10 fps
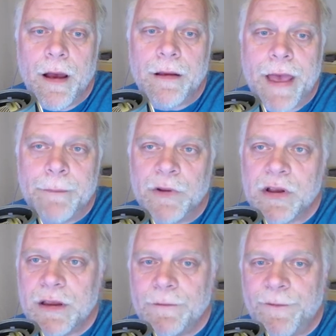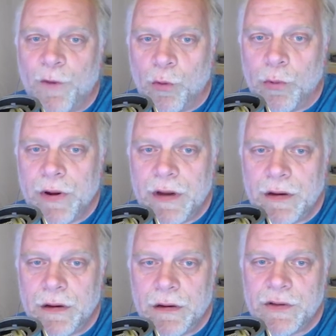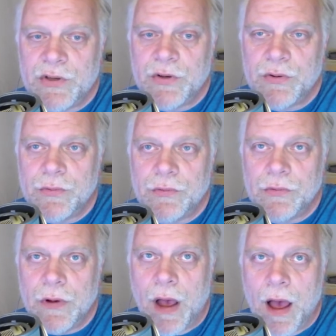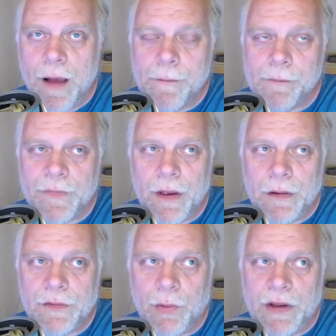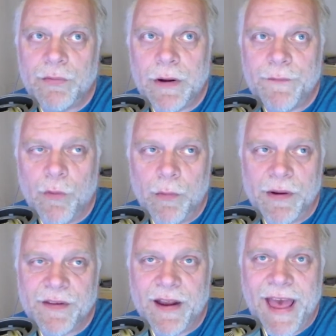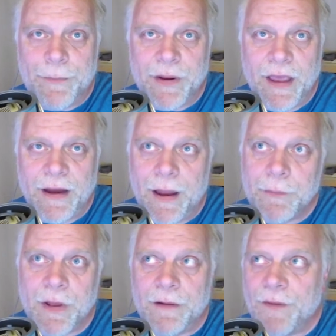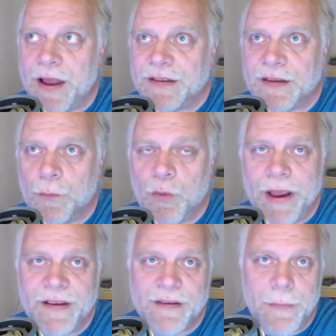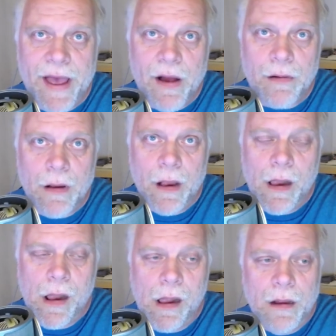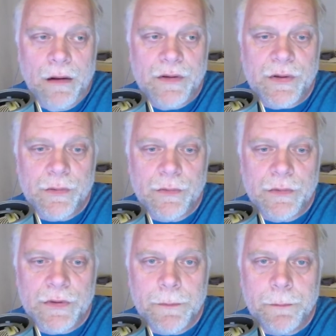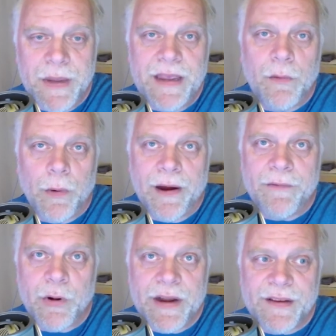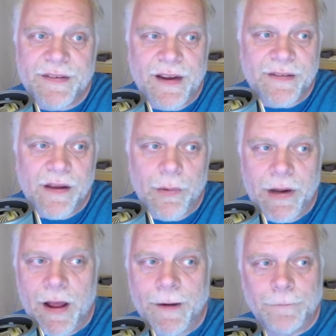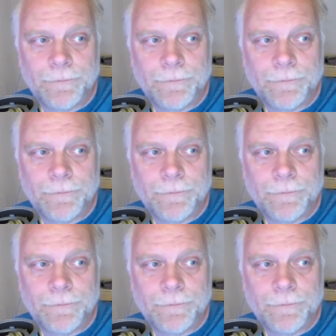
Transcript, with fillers: am looking forward to 2024 when it's going to happen again, and I'm going to find some way somehow to be wherever it is that's going on.